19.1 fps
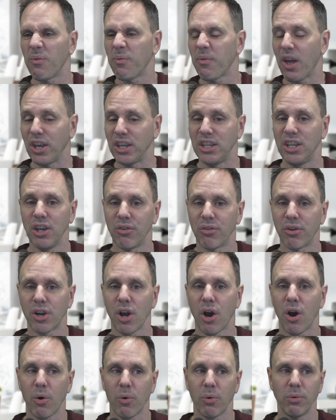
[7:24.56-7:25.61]
year
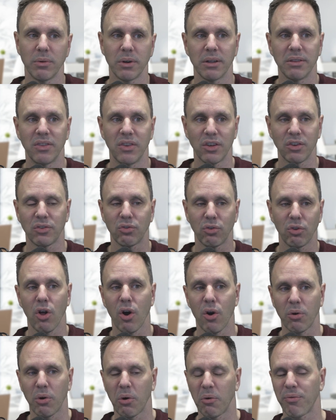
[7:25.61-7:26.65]
ago, this
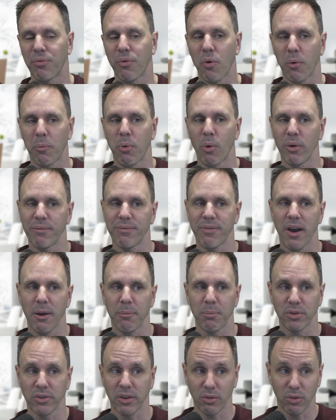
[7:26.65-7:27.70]
loan of
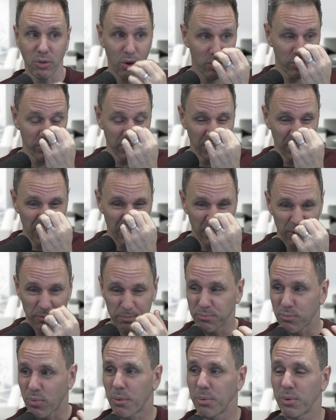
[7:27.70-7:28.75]
4.5% loan
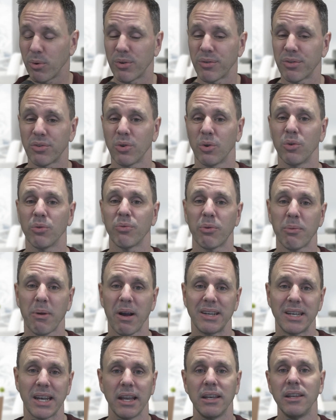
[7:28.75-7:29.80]
probably would have sold for about
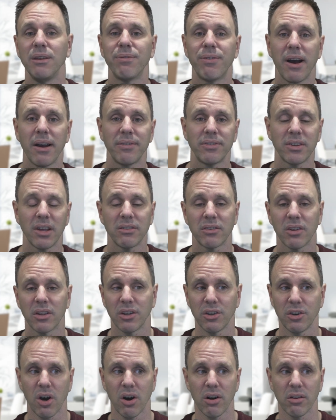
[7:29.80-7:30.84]
95 cents on the
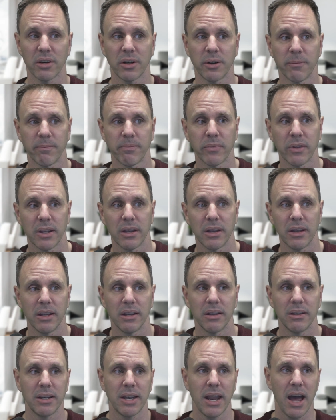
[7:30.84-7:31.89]
dollar.
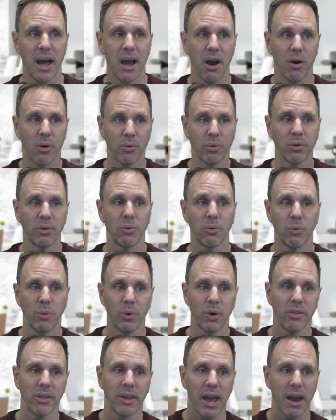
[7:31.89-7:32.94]
Now, where
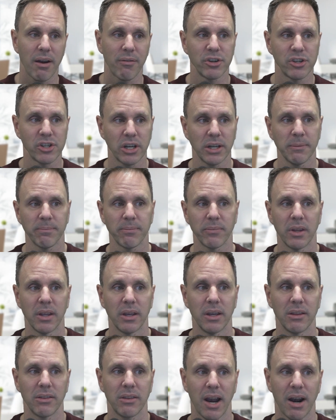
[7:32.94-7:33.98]
are they averaging?
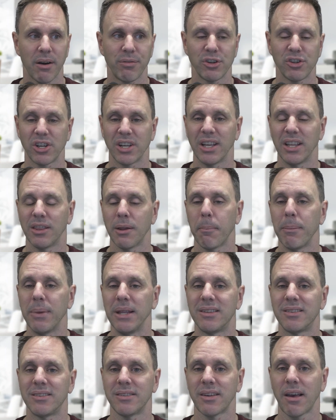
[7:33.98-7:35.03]
They're averaging in the mid
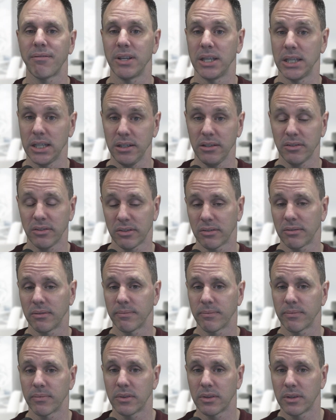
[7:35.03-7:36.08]
70s
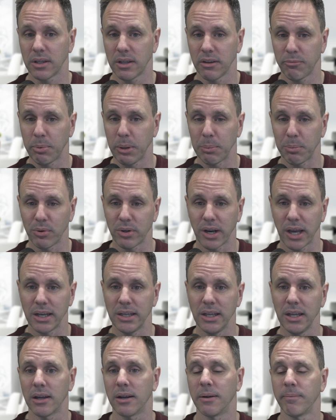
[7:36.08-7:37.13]
to give people an
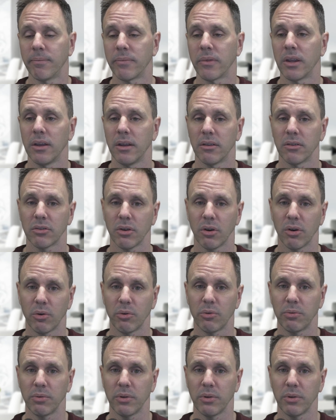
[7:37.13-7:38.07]
idea. So,